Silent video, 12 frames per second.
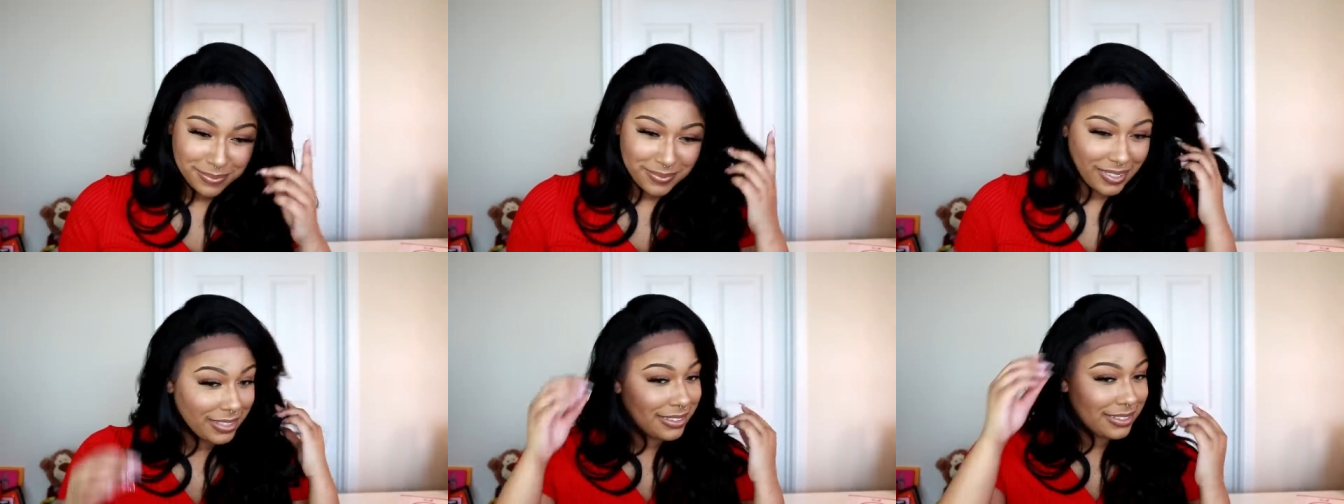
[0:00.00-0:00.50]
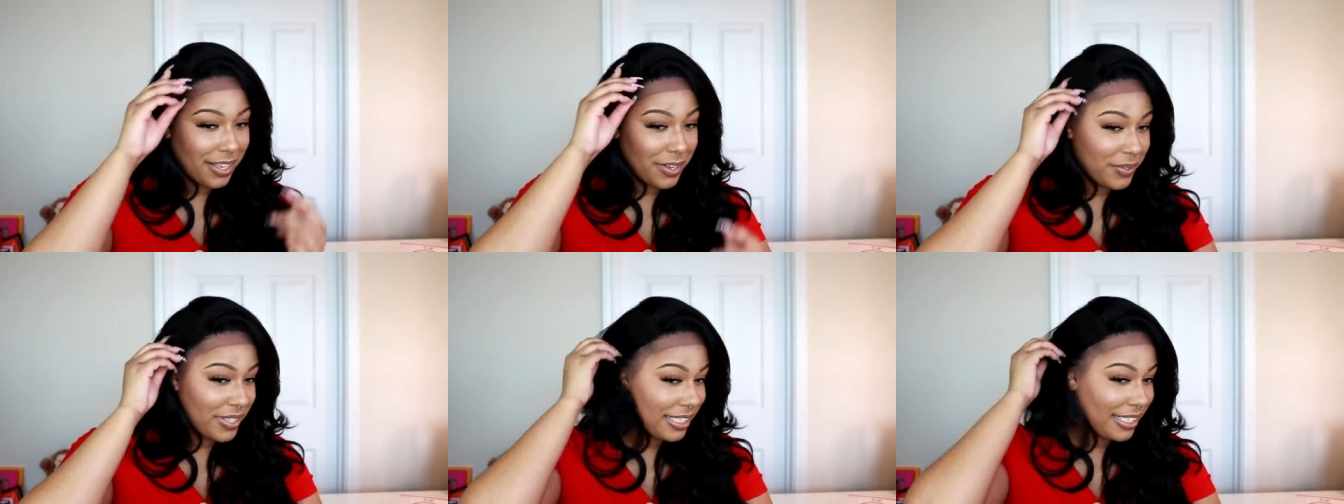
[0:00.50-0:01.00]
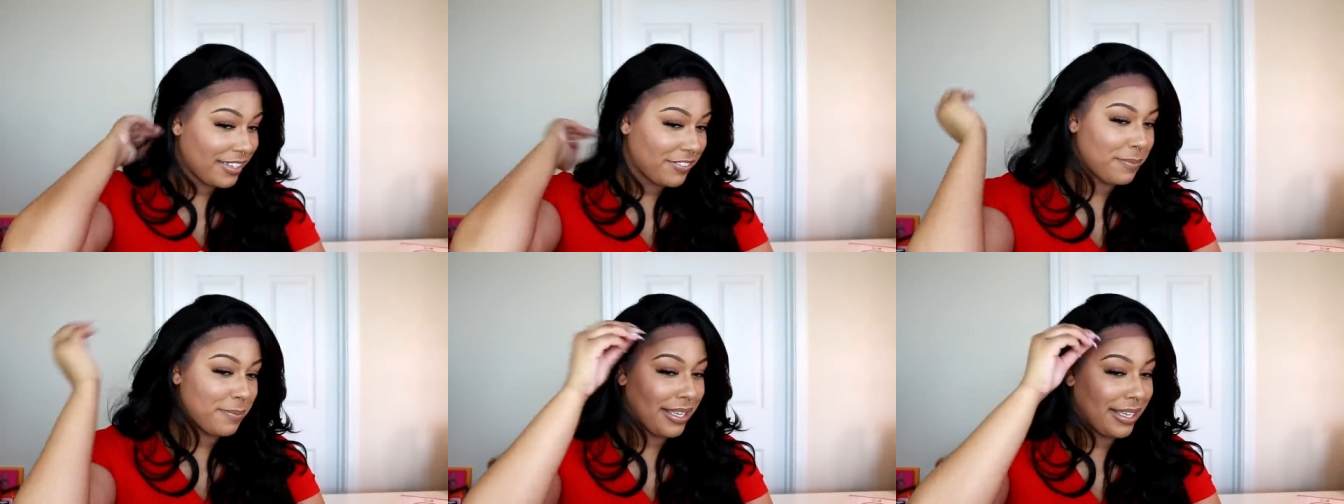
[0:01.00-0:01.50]
This is already
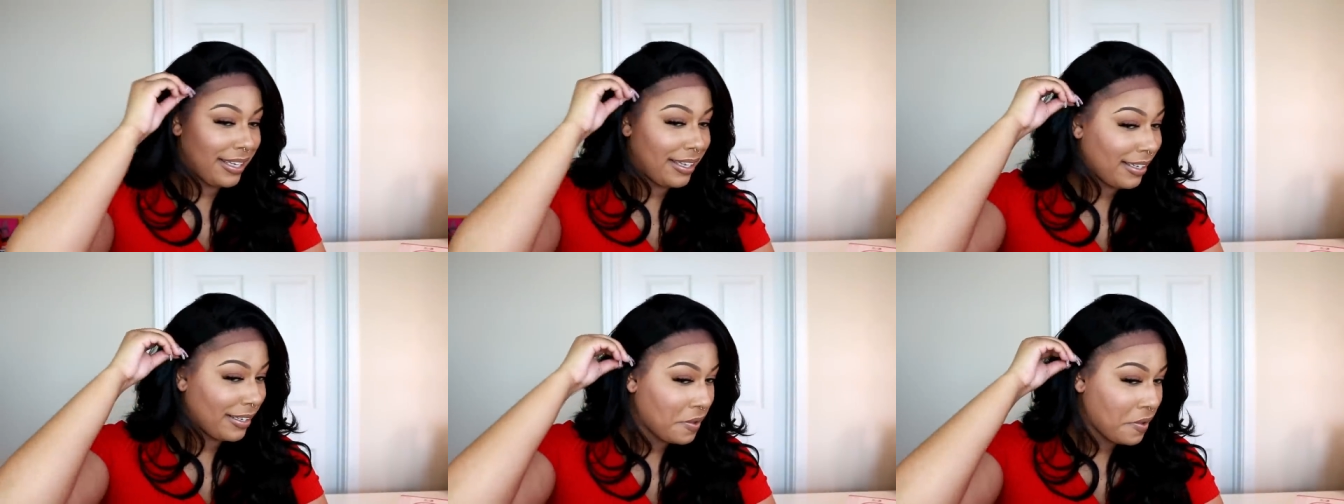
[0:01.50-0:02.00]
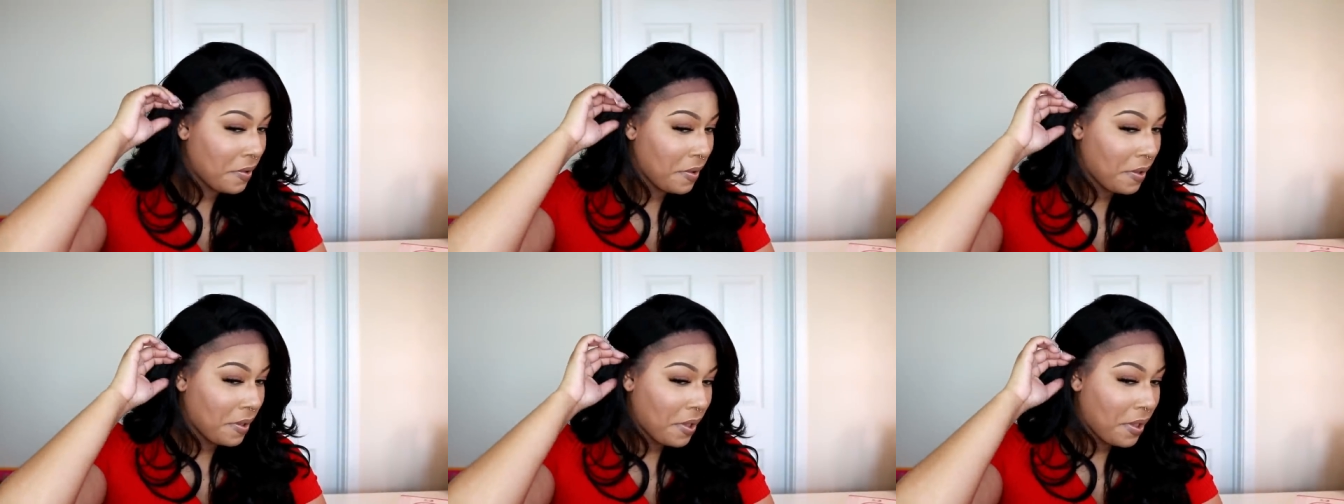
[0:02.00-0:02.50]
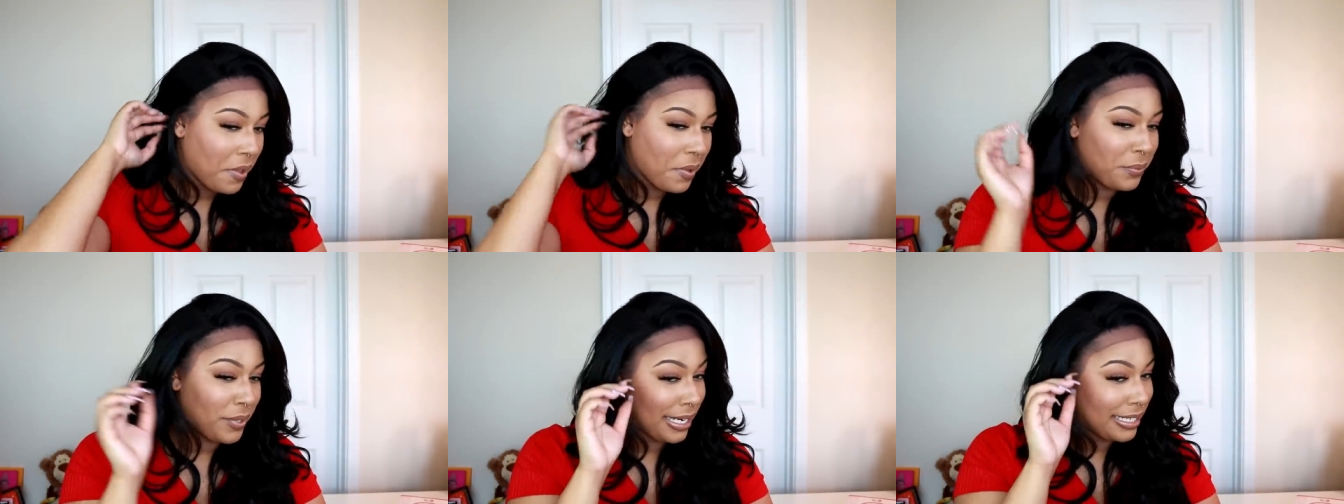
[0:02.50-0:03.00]
giving me
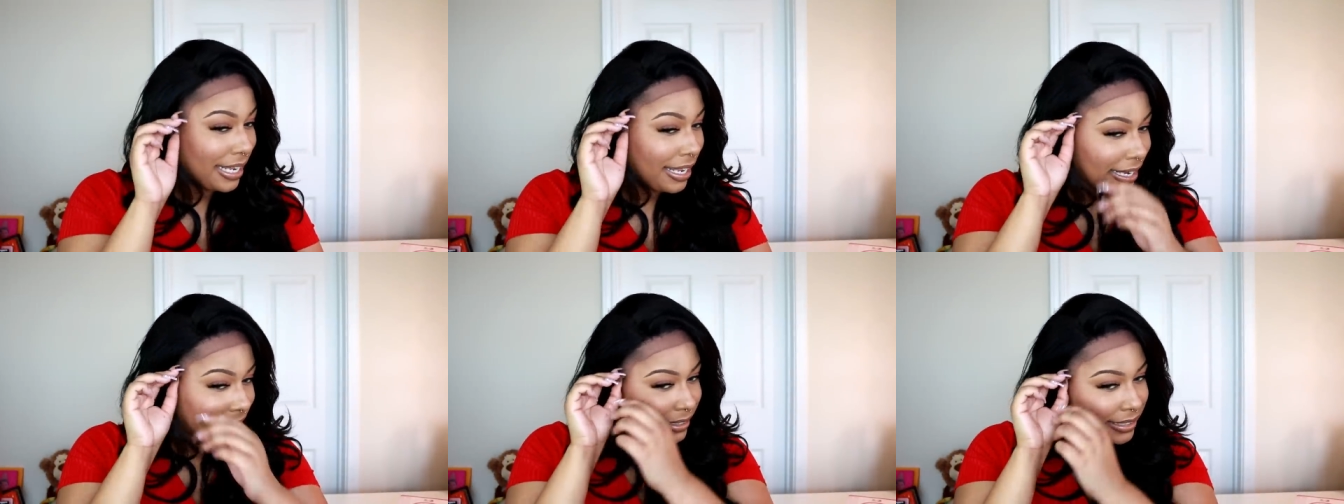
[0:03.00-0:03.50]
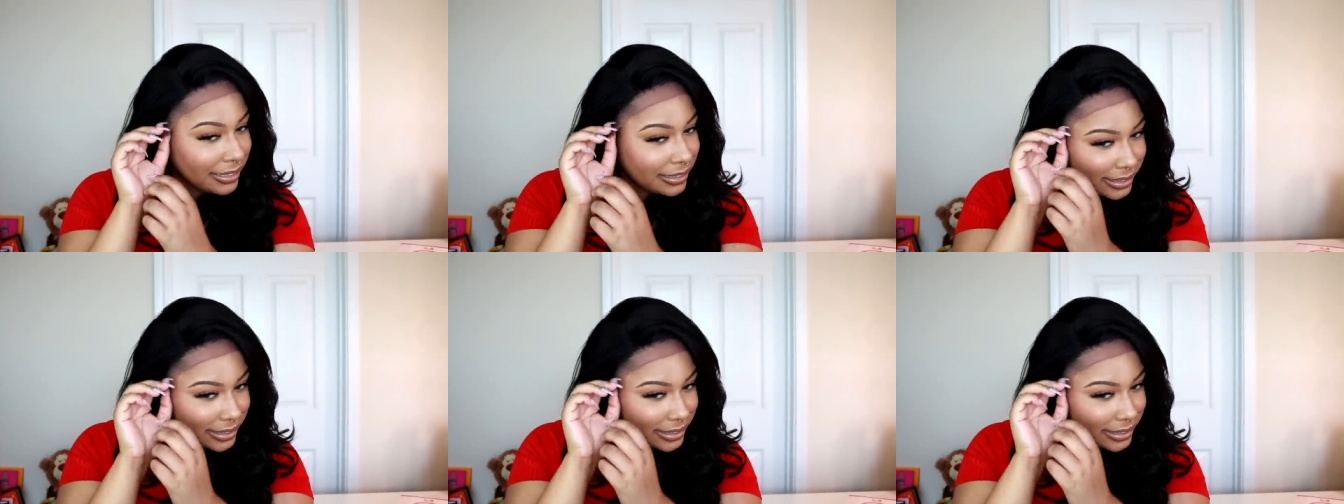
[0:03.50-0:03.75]
what I need.